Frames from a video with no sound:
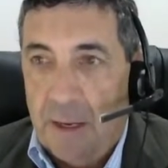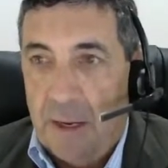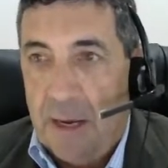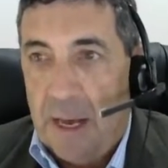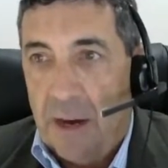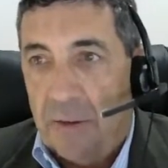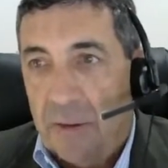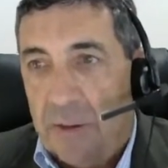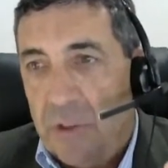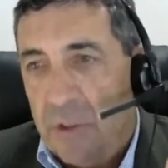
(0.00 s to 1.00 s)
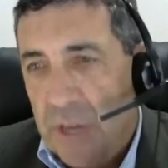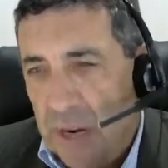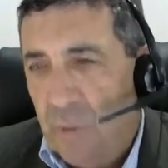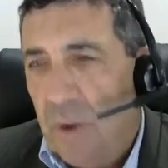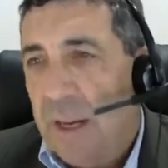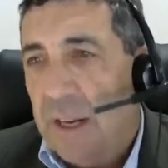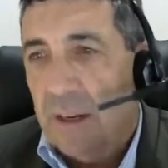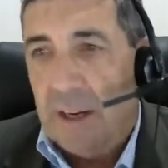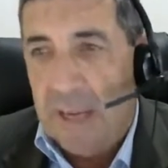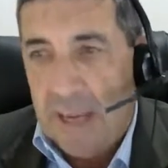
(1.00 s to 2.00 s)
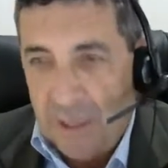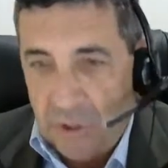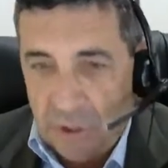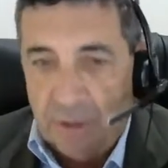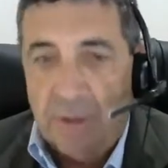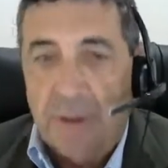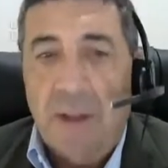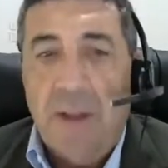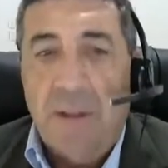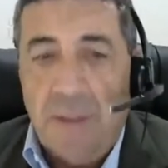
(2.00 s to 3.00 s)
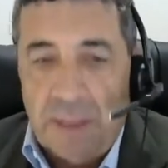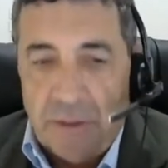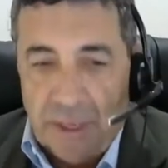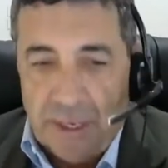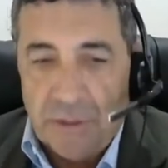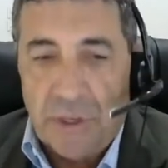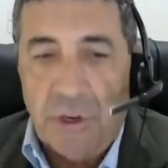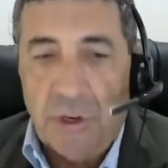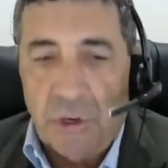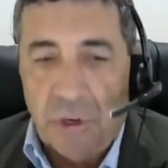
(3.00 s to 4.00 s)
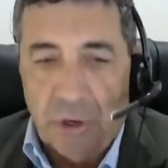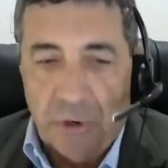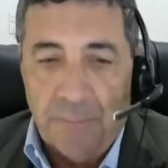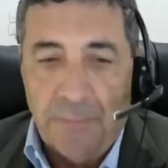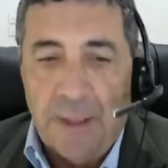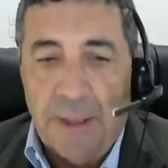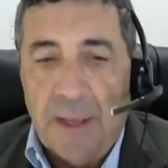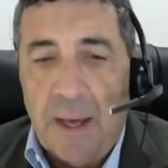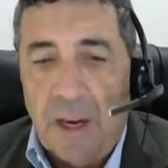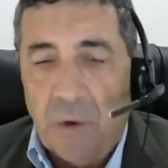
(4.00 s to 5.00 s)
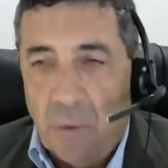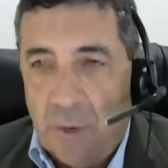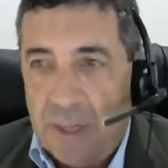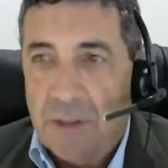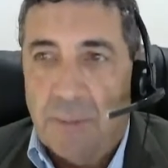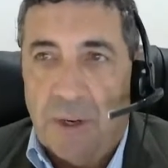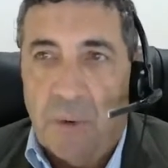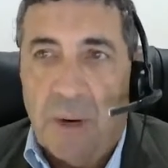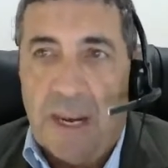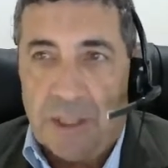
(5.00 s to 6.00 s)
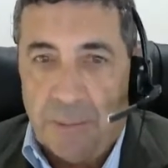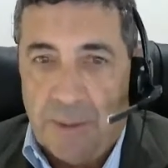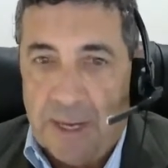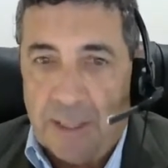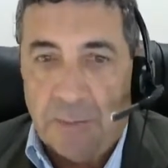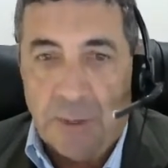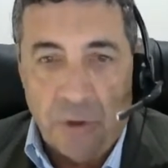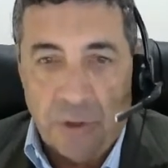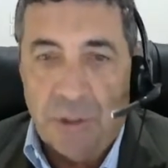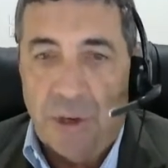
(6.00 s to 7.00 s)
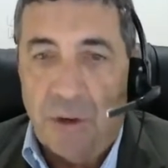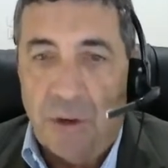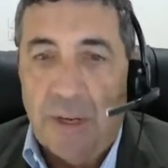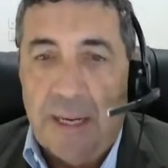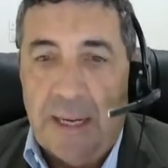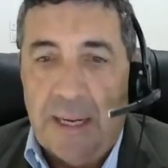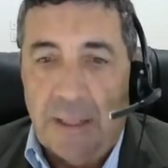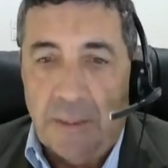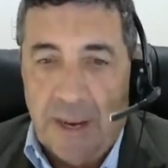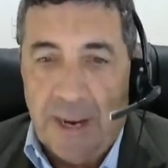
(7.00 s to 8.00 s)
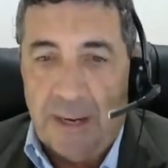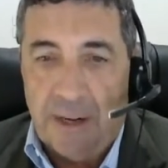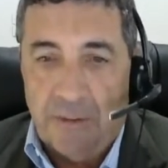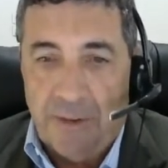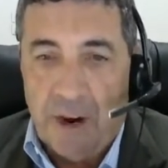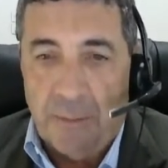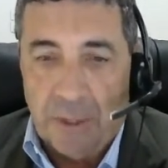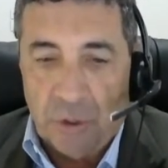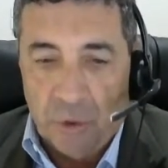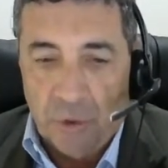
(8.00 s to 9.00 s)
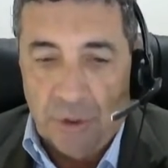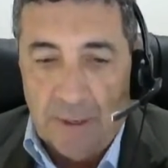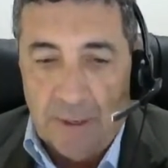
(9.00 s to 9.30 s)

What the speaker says: Now, generally in litigation, these things can occur at a reasonably relaxed pace, but not so in the Planning and Environment Court.